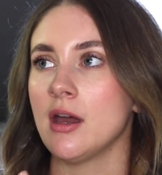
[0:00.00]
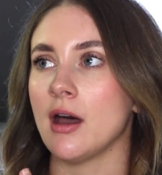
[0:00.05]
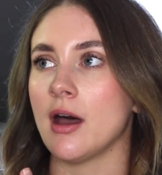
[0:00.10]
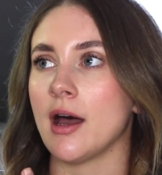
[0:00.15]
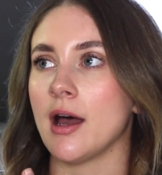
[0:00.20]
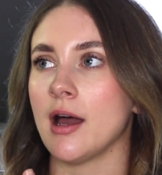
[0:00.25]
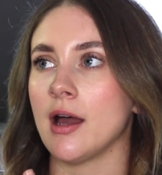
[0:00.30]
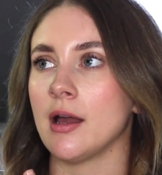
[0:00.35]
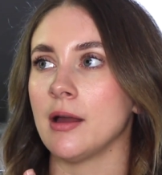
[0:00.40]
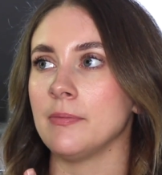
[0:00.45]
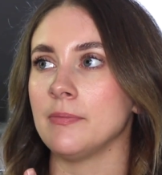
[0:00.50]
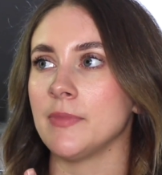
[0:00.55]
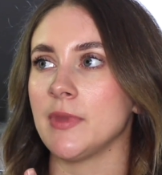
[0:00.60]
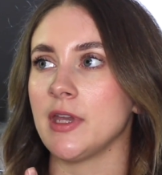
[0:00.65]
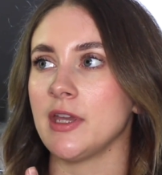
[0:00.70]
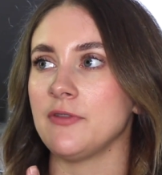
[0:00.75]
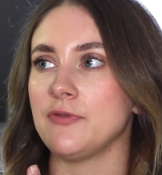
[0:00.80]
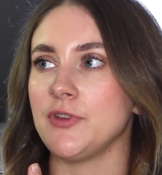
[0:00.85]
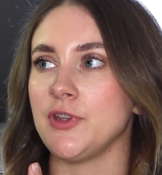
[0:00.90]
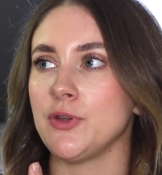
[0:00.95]

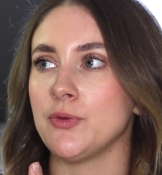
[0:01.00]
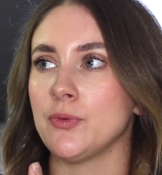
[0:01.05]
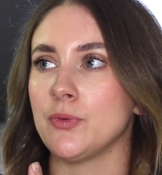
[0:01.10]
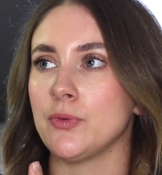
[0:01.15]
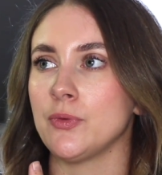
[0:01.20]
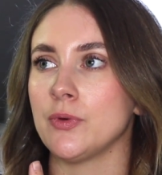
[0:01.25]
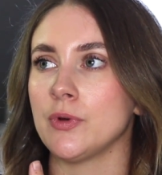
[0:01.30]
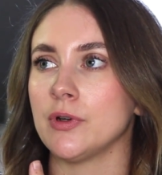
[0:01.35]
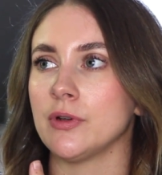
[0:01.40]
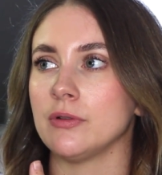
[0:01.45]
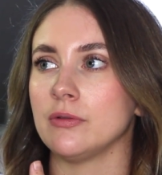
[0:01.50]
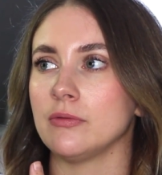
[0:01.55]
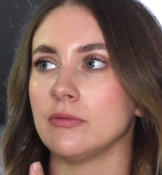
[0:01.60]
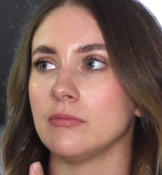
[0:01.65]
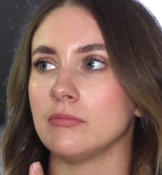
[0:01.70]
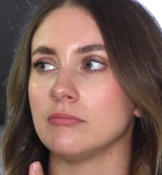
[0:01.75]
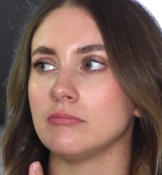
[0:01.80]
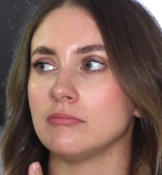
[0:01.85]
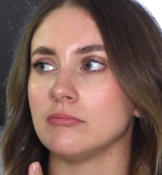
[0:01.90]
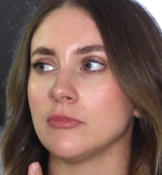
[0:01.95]
if you
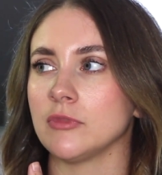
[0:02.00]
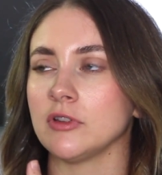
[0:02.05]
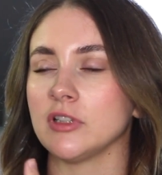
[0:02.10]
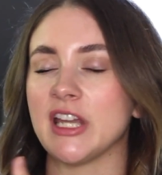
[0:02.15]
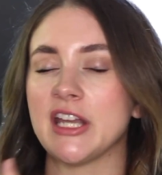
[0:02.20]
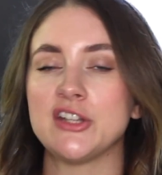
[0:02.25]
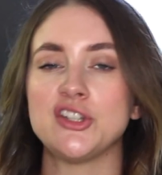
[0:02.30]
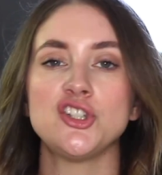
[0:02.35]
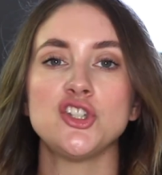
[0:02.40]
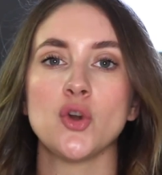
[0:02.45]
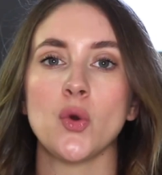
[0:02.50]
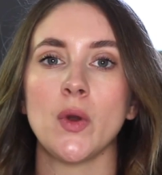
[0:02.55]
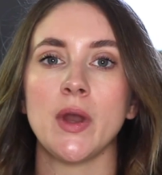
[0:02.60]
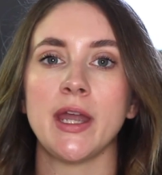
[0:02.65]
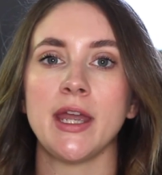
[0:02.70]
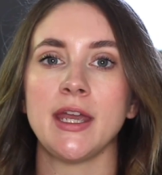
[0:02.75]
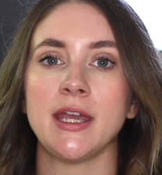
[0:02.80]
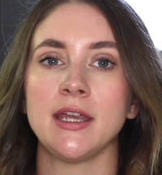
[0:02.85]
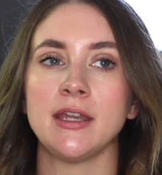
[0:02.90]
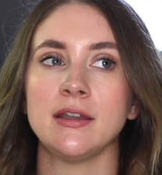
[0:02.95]

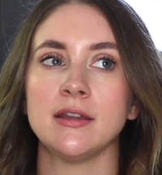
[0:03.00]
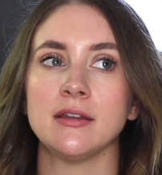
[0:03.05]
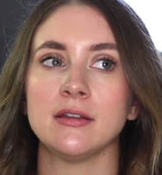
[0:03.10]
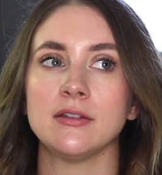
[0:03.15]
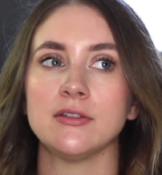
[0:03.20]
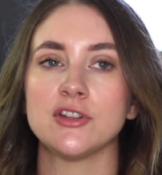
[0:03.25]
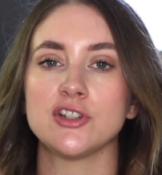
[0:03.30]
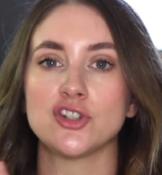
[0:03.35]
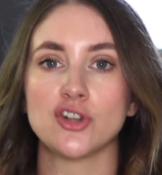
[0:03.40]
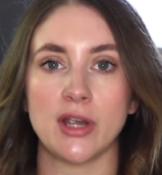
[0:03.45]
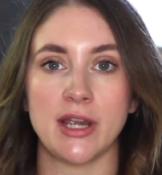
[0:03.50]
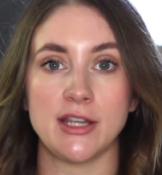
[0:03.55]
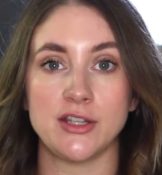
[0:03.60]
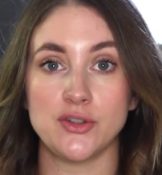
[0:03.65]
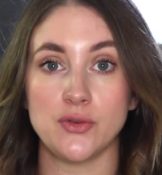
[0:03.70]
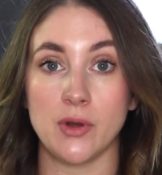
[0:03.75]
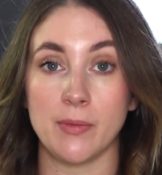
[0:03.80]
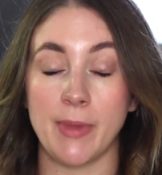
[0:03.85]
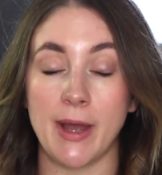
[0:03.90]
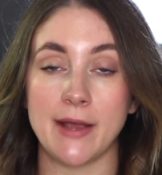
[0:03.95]
enjoyed The Train
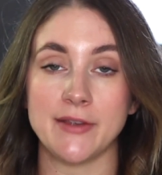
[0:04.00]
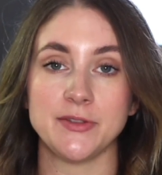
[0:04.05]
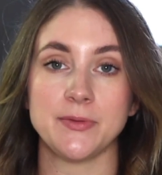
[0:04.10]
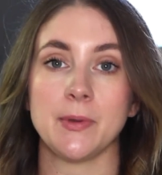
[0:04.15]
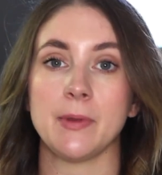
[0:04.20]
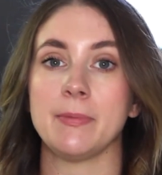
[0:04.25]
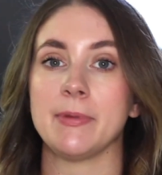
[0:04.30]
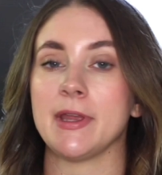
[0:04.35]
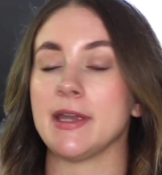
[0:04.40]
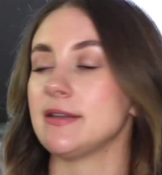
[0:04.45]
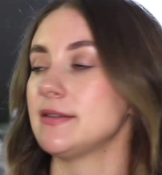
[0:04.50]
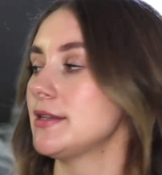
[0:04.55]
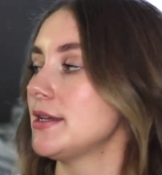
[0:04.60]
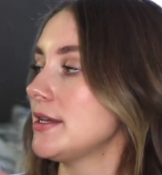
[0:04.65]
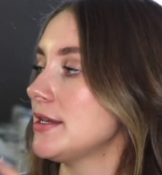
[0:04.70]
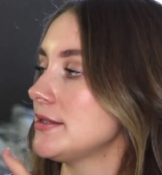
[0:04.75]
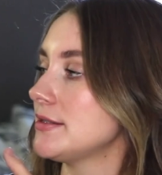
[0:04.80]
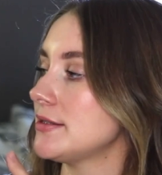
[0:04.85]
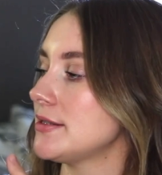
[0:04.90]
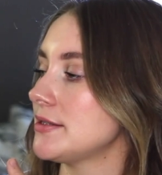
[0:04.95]
to Impossible
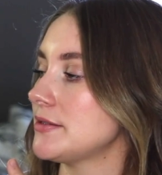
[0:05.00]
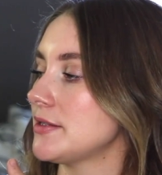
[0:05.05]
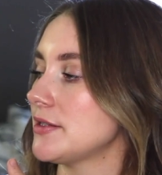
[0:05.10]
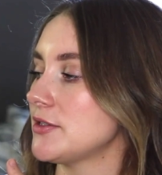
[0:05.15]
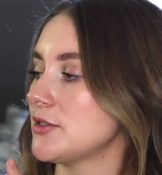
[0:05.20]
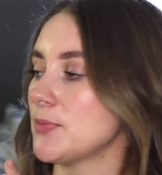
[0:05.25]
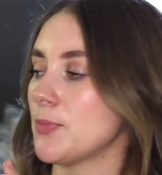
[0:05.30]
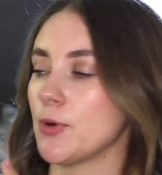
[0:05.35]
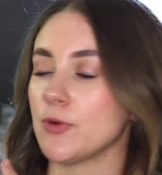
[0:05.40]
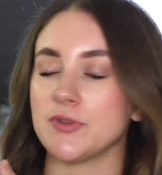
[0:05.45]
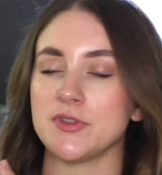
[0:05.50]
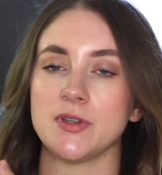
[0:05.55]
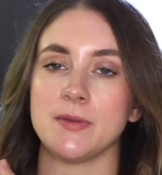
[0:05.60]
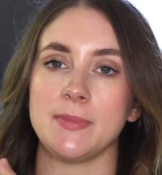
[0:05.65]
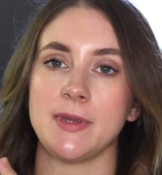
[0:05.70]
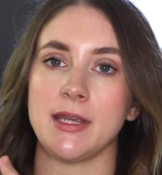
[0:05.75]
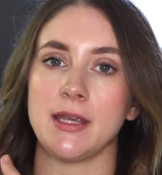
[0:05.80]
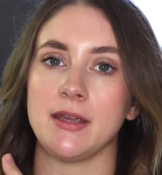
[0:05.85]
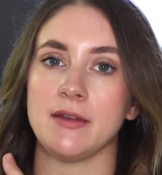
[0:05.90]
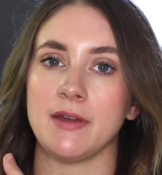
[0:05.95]
Places. This is supposed to
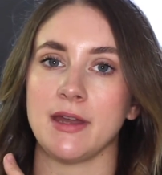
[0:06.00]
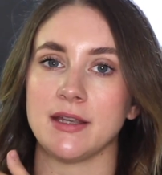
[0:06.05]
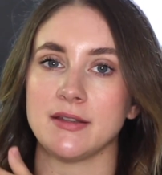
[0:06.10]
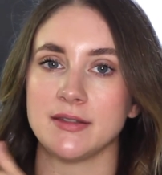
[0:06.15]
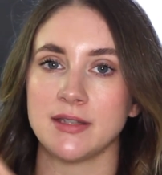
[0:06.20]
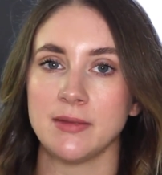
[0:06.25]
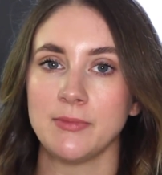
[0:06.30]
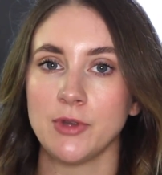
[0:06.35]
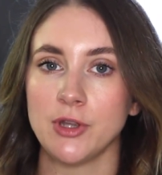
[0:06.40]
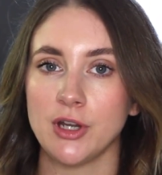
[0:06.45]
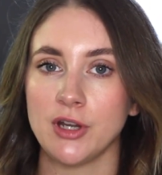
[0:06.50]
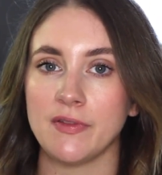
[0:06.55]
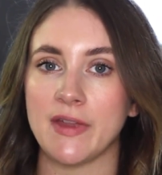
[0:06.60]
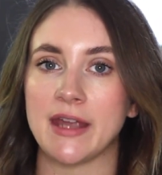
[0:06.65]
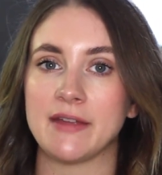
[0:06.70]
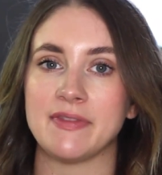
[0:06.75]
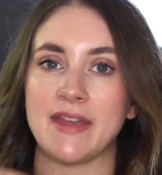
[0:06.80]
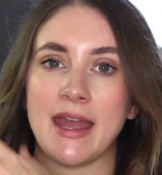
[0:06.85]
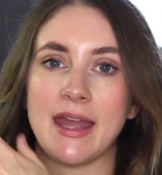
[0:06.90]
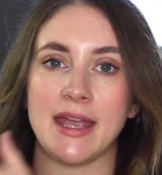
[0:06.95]
be like similar,
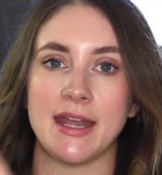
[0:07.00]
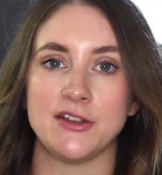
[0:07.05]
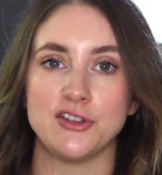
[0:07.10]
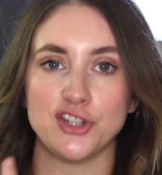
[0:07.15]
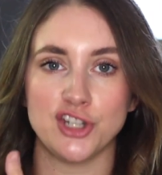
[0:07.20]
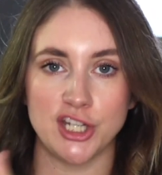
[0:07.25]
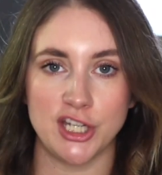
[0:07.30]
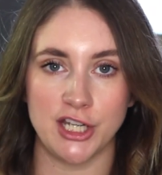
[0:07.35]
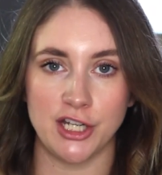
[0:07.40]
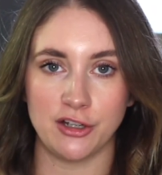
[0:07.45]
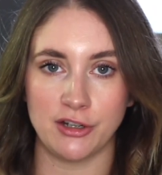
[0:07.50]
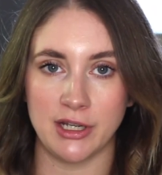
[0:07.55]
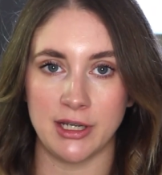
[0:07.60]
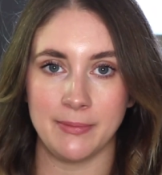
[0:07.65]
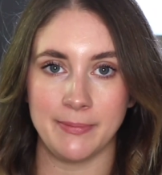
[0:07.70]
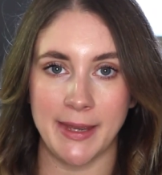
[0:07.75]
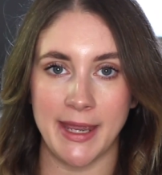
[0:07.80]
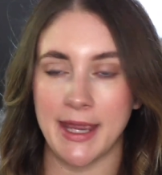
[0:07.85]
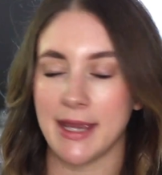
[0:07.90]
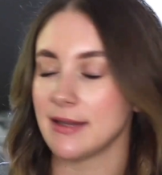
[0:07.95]
like that
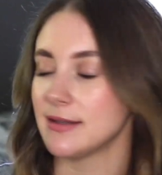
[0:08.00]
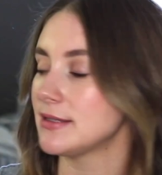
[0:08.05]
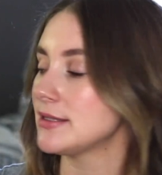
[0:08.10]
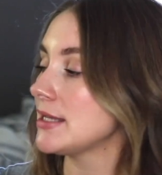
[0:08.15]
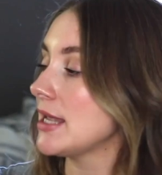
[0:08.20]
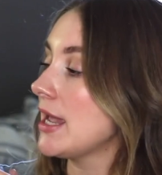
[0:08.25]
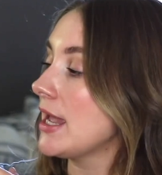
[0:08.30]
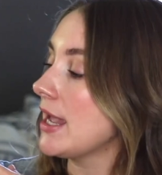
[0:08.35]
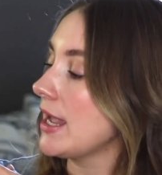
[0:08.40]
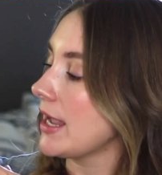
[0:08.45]
engineering base.